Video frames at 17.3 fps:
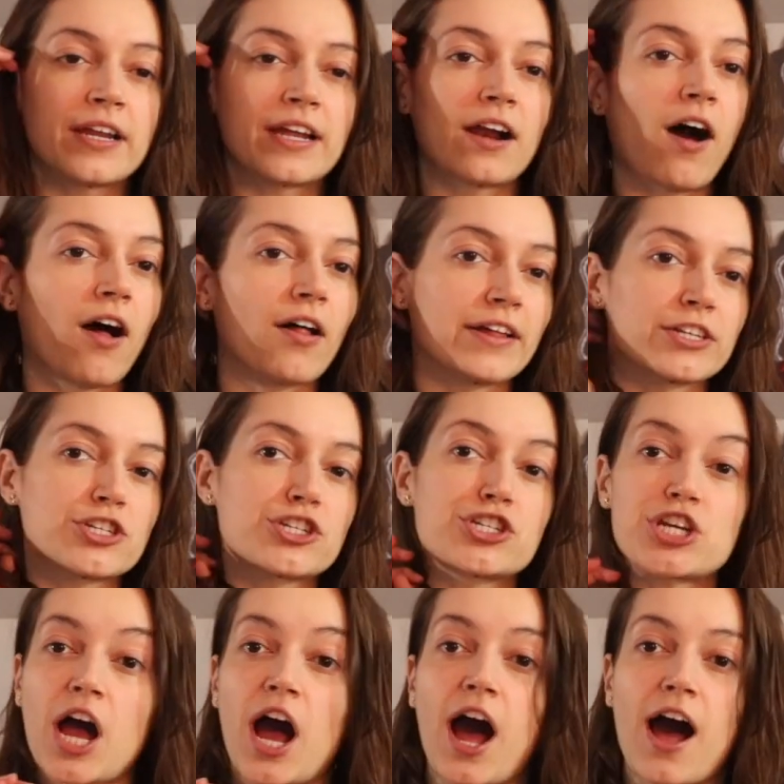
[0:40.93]
and all in
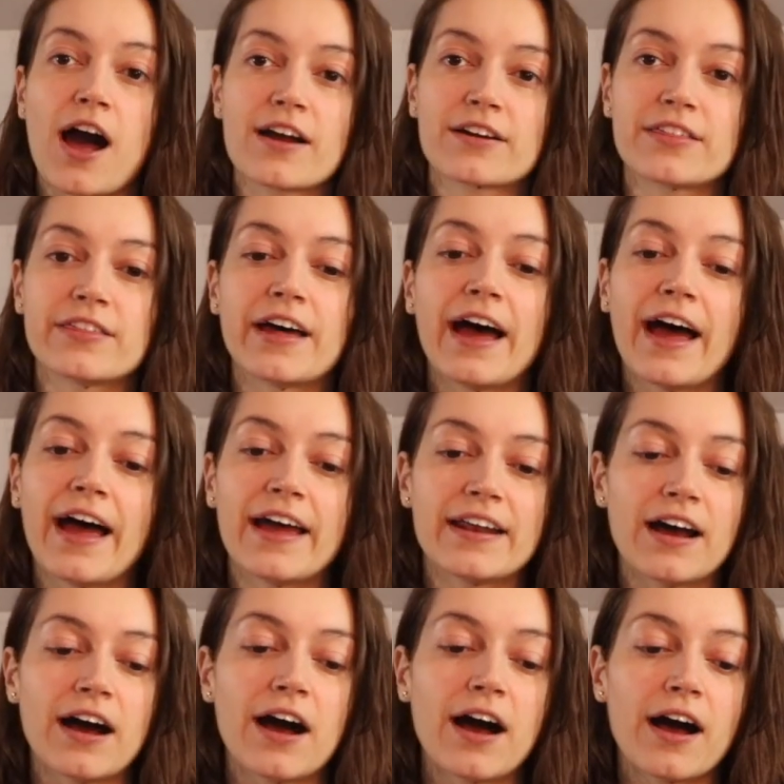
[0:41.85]
shock
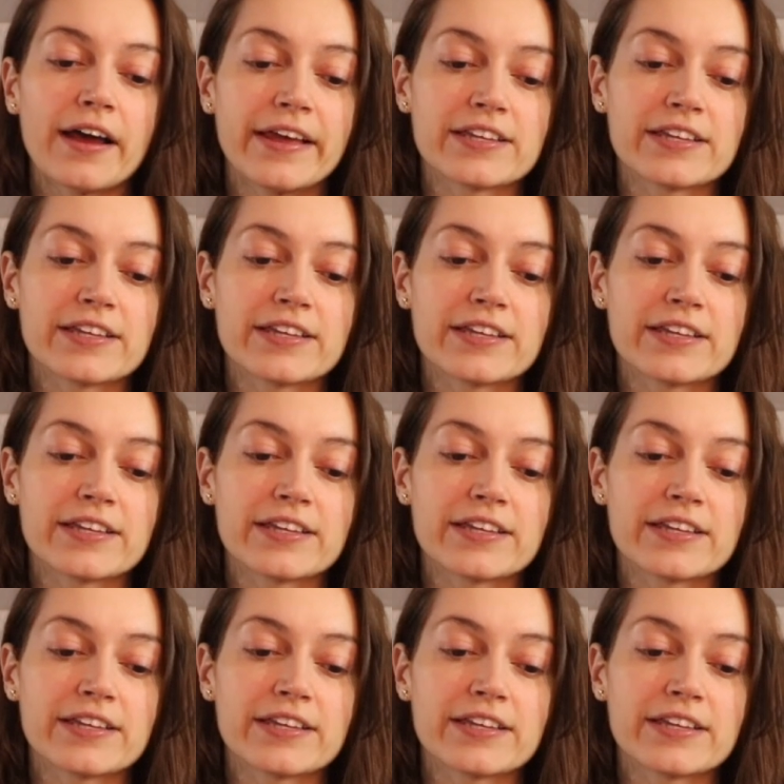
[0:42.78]
that uh,